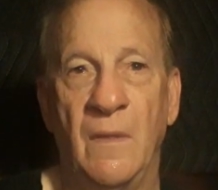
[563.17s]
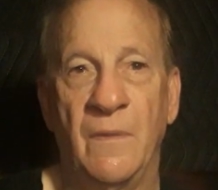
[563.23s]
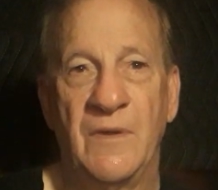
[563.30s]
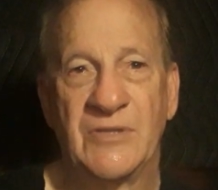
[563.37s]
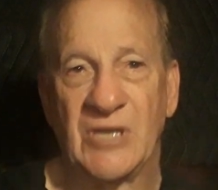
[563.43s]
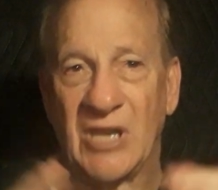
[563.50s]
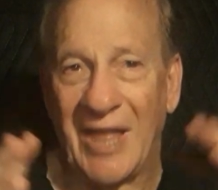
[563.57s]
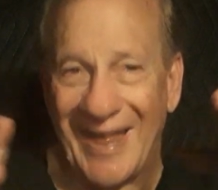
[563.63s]

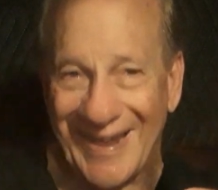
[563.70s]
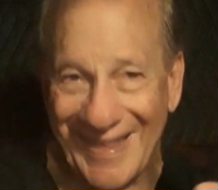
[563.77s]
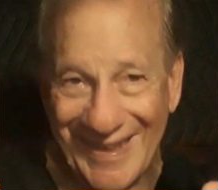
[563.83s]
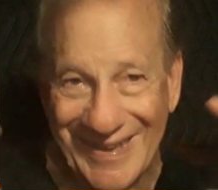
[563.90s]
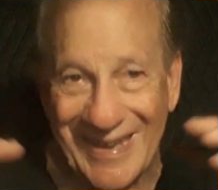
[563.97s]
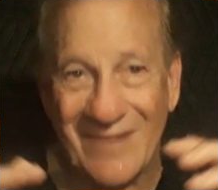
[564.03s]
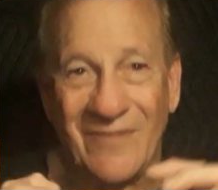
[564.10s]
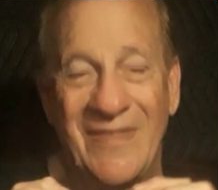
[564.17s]
There's a lot
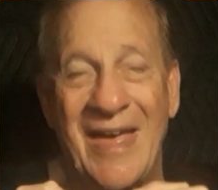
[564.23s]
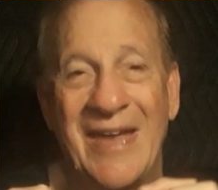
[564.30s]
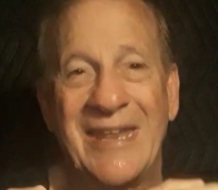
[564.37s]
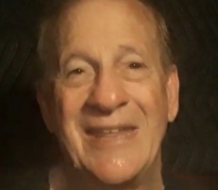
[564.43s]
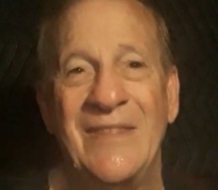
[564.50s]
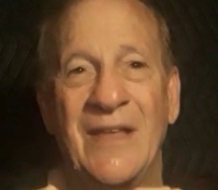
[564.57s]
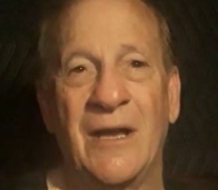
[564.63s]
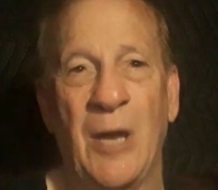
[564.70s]
of that
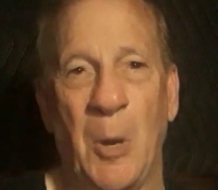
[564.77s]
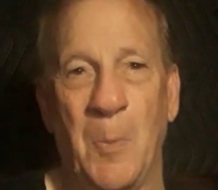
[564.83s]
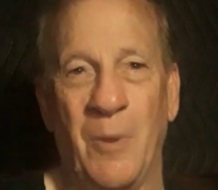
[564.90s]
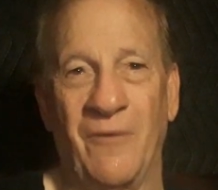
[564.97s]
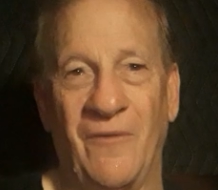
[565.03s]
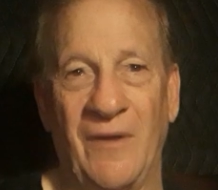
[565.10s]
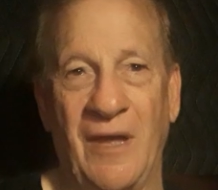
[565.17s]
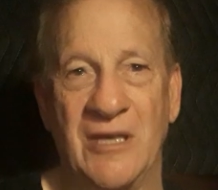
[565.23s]
in the common
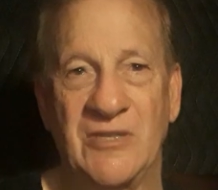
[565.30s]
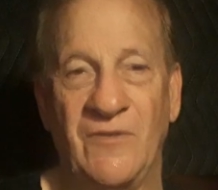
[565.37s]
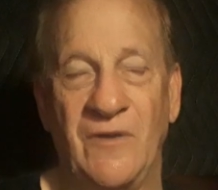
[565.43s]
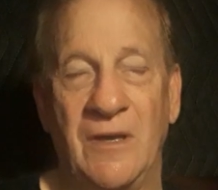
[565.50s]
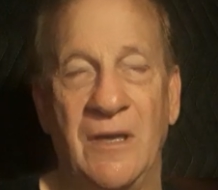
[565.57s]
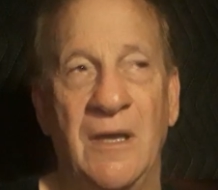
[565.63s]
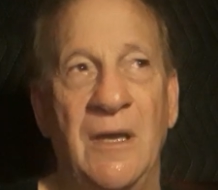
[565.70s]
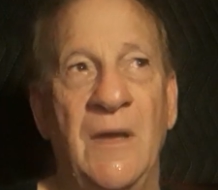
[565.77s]
point
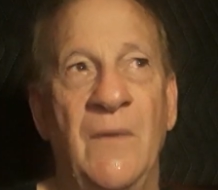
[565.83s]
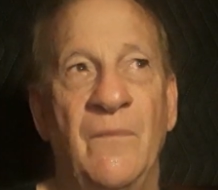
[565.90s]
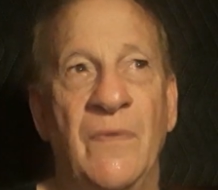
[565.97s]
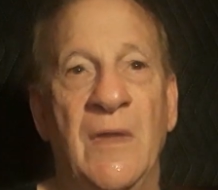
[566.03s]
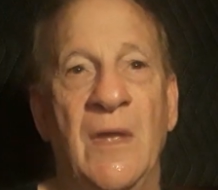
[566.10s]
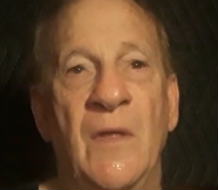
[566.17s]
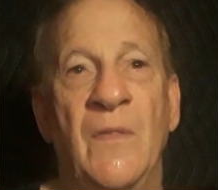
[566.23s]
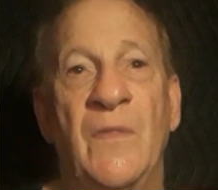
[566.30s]
philosophy.
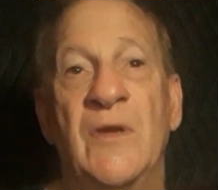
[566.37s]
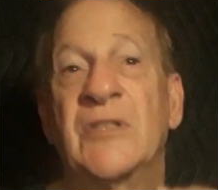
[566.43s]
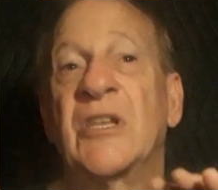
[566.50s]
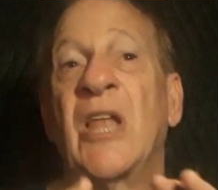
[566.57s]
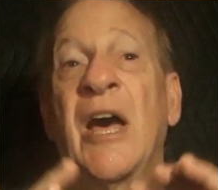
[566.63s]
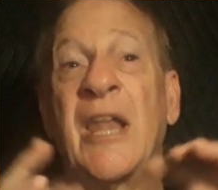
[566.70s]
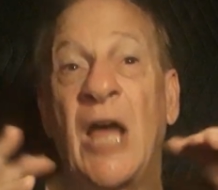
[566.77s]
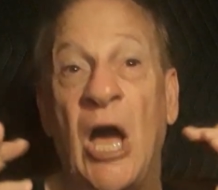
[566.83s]
There's
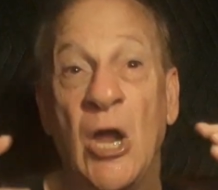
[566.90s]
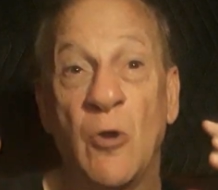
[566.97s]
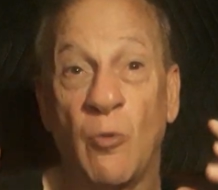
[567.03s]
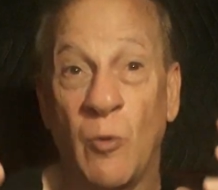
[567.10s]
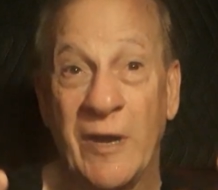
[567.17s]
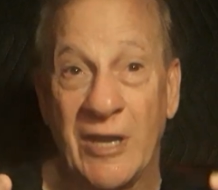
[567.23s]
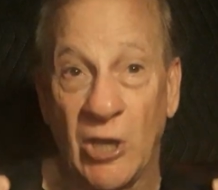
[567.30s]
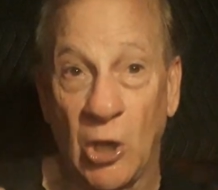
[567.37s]
a lot of
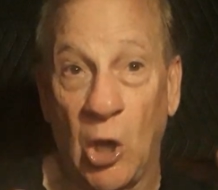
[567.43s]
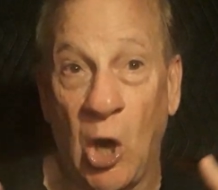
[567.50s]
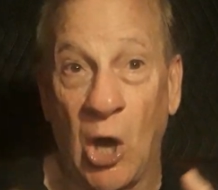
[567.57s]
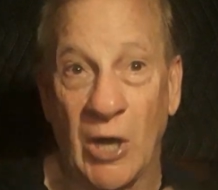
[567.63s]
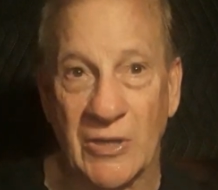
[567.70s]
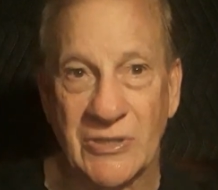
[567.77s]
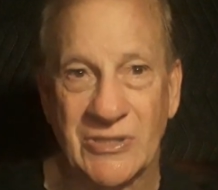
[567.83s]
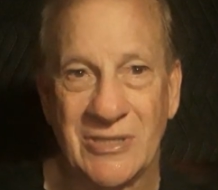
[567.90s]
unwritten
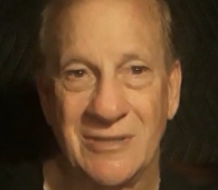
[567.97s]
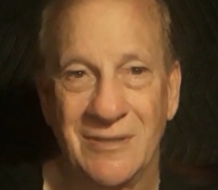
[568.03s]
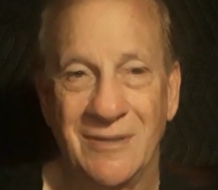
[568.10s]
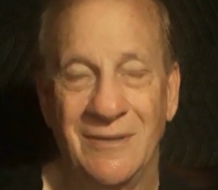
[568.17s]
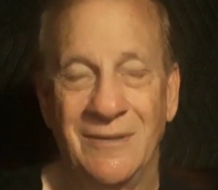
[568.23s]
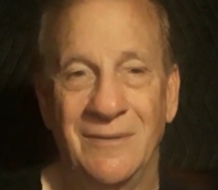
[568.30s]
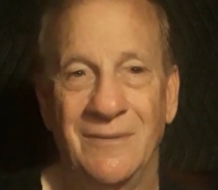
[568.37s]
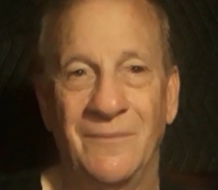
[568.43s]
laws,
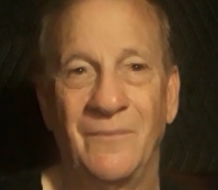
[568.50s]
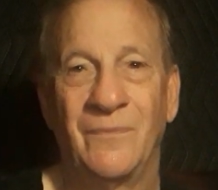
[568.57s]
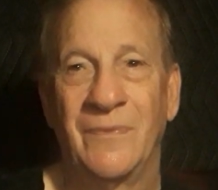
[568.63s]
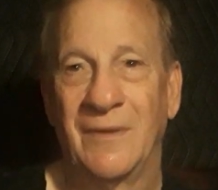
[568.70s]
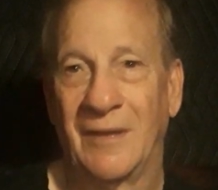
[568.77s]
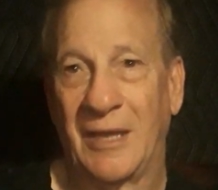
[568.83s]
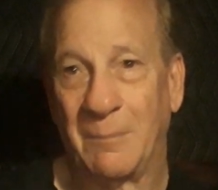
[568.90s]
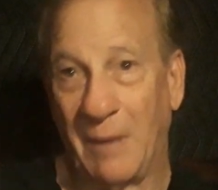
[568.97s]

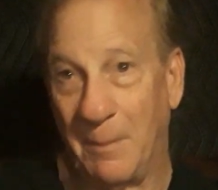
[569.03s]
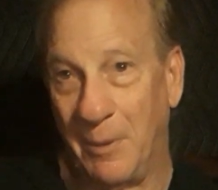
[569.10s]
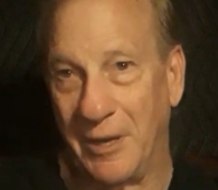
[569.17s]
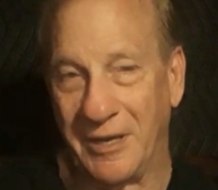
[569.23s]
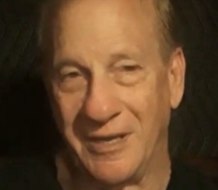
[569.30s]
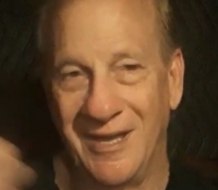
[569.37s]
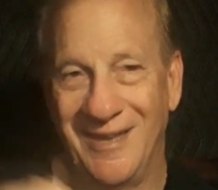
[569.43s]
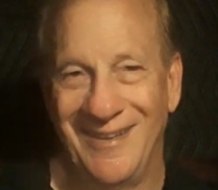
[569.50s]
like my
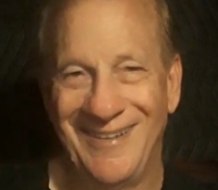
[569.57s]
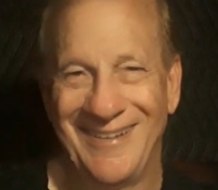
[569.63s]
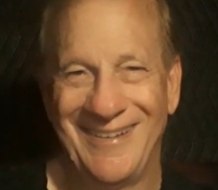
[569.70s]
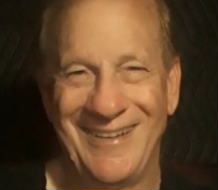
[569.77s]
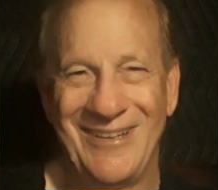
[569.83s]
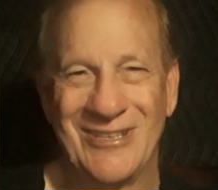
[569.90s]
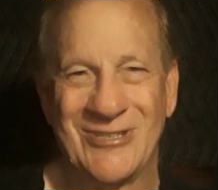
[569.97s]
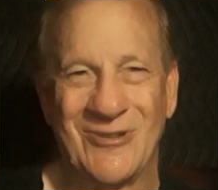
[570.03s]
bunny
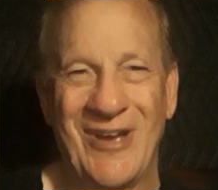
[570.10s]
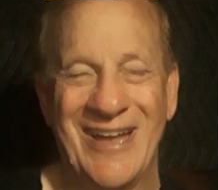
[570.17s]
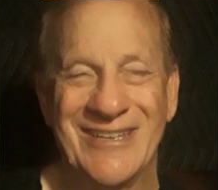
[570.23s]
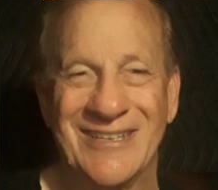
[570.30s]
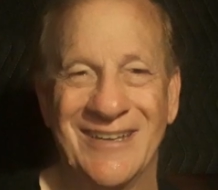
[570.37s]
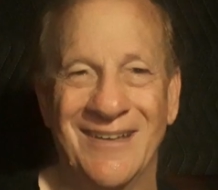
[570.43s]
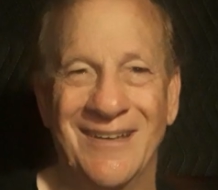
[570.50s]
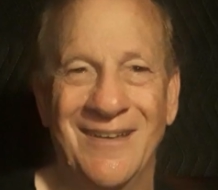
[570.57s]

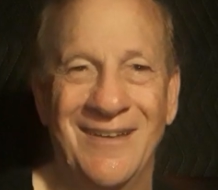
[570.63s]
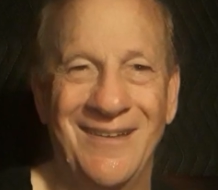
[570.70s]
scratching.